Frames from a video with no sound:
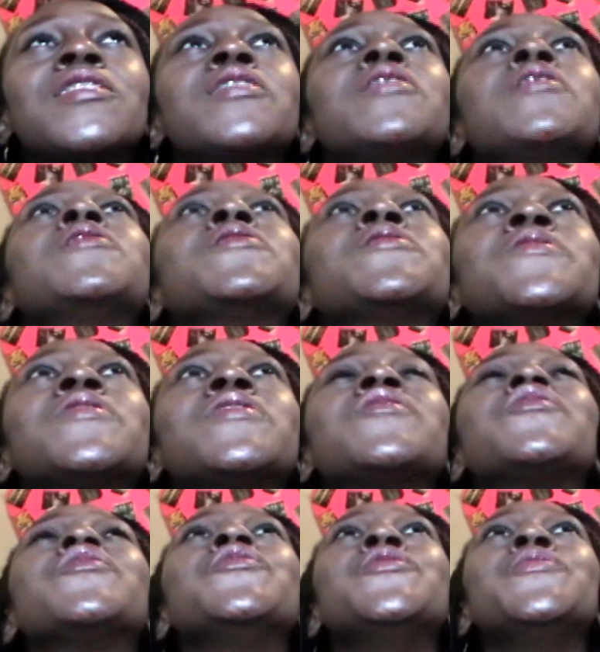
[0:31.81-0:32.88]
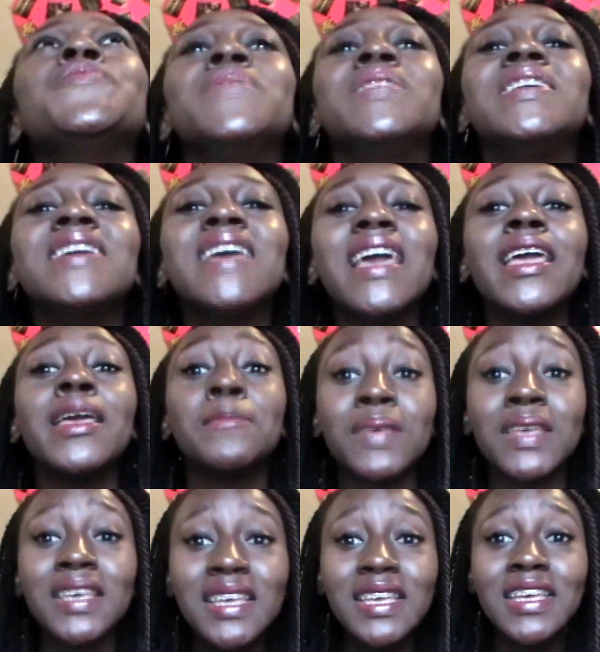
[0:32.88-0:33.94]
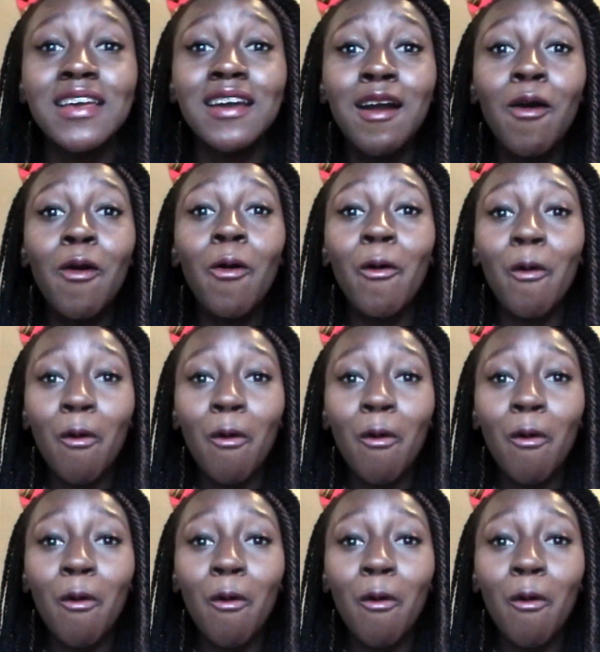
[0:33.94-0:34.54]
close to BAP.